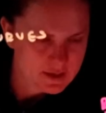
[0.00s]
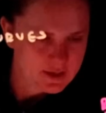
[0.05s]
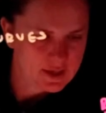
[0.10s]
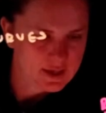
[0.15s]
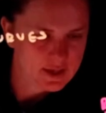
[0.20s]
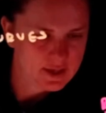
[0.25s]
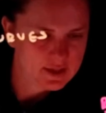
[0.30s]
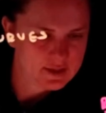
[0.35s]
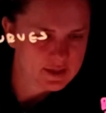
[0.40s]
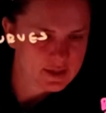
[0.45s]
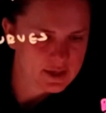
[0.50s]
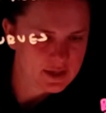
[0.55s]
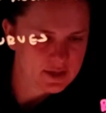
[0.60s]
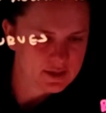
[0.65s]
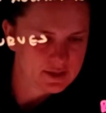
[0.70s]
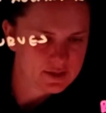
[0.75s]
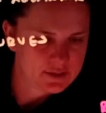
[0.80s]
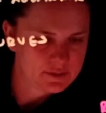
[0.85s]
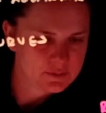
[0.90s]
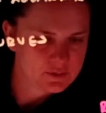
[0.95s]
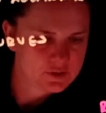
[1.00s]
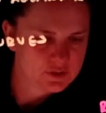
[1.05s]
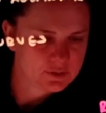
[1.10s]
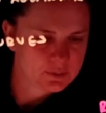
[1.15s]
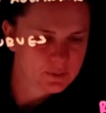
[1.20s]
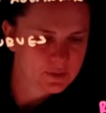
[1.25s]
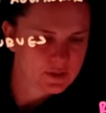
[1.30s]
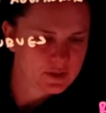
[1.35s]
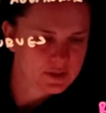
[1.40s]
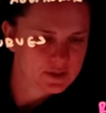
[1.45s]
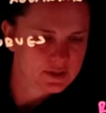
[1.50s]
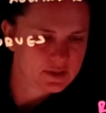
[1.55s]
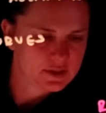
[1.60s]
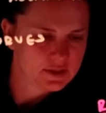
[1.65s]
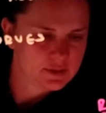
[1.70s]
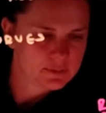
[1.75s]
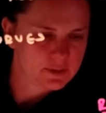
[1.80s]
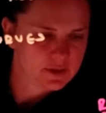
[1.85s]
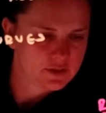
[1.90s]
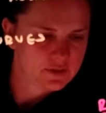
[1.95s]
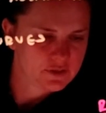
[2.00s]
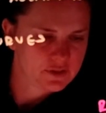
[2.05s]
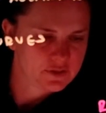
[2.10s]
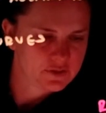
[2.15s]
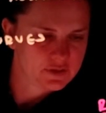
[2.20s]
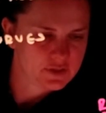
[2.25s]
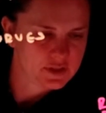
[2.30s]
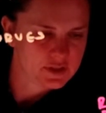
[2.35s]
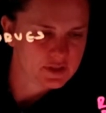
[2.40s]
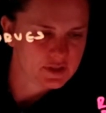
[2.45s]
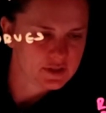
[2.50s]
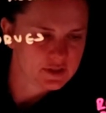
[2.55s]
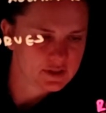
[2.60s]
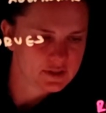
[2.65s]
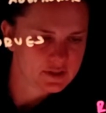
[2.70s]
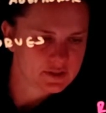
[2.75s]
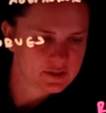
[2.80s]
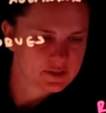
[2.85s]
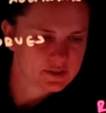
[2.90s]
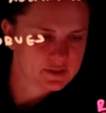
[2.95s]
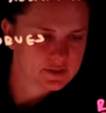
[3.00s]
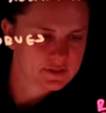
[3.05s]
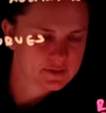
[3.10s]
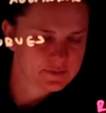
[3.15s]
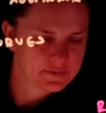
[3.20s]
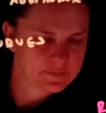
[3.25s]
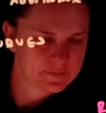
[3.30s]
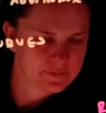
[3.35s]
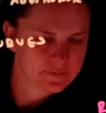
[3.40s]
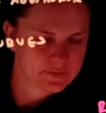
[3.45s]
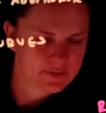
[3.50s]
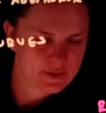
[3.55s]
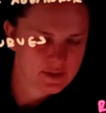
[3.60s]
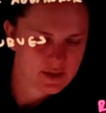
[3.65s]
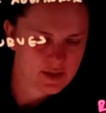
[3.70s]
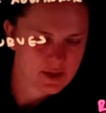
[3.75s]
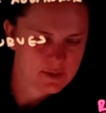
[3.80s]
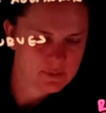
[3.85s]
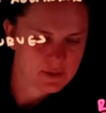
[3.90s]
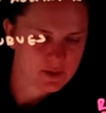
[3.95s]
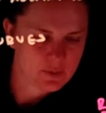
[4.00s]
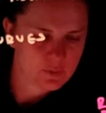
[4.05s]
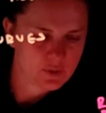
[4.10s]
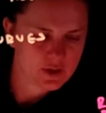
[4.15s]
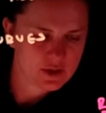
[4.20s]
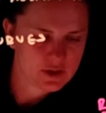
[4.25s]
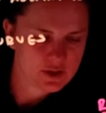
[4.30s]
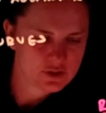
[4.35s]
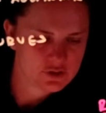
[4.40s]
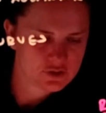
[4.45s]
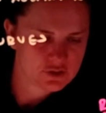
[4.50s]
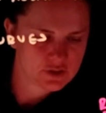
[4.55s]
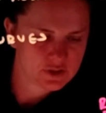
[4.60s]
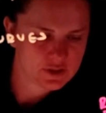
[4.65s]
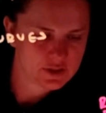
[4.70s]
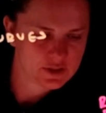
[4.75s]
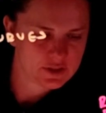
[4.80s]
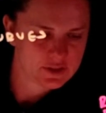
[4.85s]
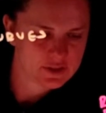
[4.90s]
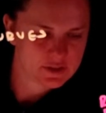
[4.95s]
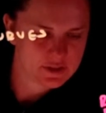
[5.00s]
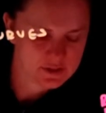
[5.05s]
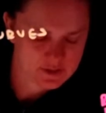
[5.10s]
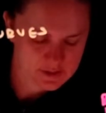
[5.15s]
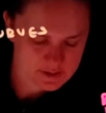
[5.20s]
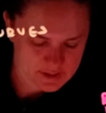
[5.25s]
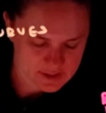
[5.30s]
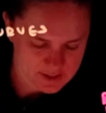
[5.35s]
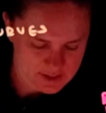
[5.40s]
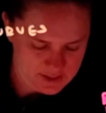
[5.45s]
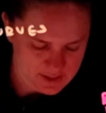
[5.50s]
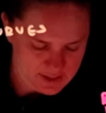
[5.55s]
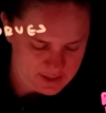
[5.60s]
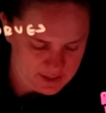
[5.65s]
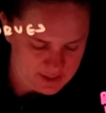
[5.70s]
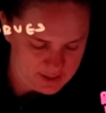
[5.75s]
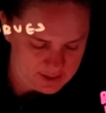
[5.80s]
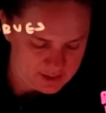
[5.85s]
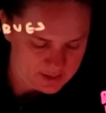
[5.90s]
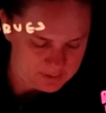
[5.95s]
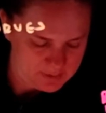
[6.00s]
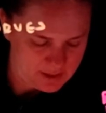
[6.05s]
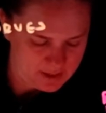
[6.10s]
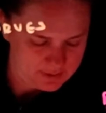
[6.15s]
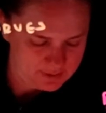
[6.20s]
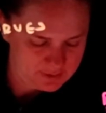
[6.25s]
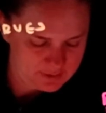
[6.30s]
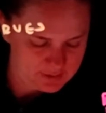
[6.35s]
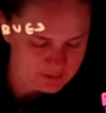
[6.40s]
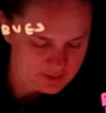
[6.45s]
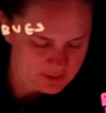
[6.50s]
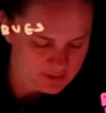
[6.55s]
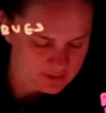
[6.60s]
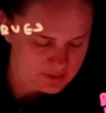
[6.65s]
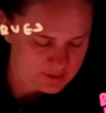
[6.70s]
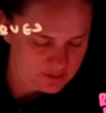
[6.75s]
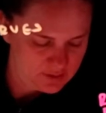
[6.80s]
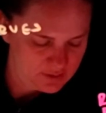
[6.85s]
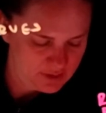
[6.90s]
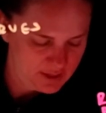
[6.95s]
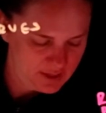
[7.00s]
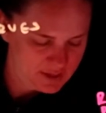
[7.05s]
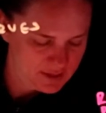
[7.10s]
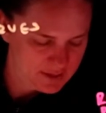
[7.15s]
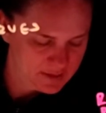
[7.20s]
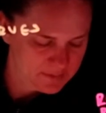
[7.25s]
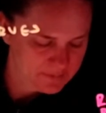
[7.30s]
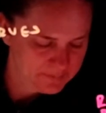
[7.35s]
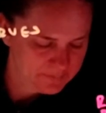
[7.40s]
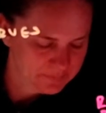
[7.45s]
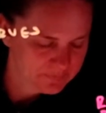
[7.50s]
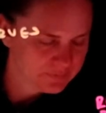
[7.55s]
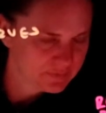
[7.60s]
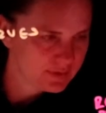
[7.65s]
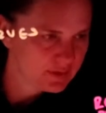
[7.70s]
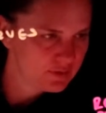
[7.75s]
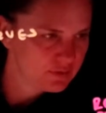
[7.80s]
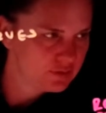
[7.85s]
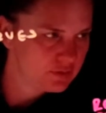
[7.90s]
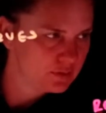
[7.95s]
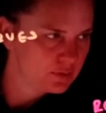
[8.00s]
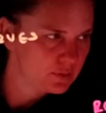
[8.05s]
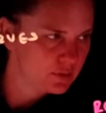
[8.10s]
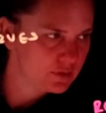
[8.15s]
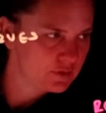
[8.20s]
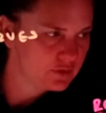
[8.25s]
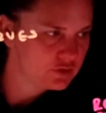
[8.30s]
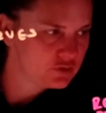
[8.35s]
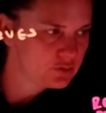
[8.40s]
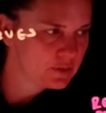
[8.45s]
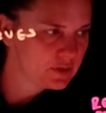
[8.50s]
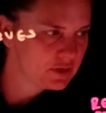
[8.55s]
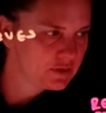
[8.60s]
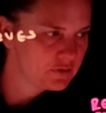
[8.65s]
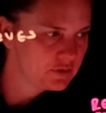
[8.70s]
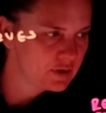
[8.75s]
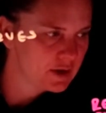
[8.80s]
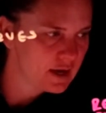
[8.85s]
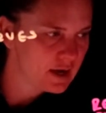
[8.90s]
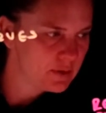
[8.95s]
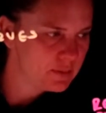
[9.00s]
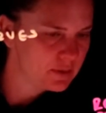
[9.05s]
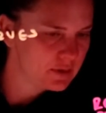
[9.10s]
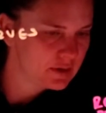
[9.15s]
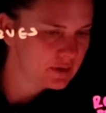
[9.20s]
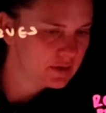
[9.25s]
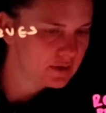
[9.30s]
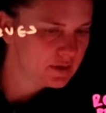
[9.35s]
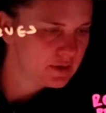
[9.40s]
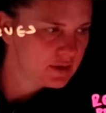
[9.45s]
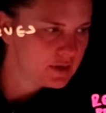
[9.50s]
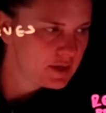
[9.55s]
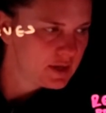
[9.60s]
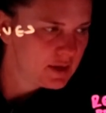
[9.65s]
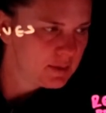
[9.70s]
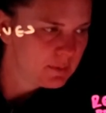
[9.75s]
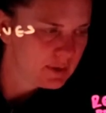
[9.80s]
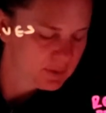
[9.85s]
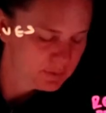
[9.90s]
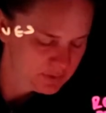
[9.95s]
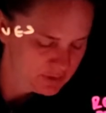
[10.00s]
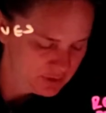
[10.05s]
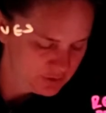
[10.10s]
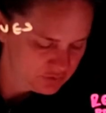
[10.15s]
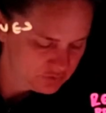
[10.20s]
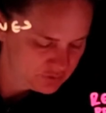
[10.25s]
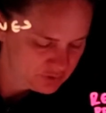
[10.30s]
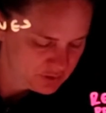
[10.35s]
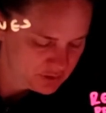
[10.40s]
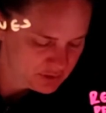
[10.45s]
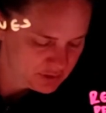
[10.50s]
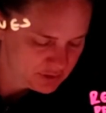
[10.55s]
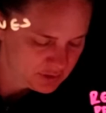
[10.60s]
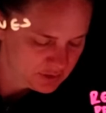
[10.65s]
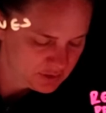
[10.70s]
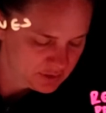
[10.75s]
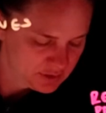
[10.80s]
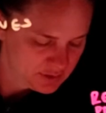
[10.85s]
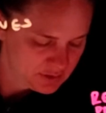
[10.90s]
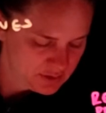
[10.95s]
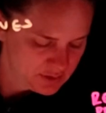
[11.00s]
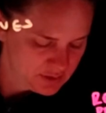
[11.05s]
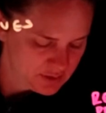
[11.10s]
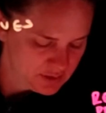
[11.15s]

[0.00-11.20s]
And then I'll just put on here my 50 year, my 100 year, and I might see, okay, for the 24 hour, my 100 year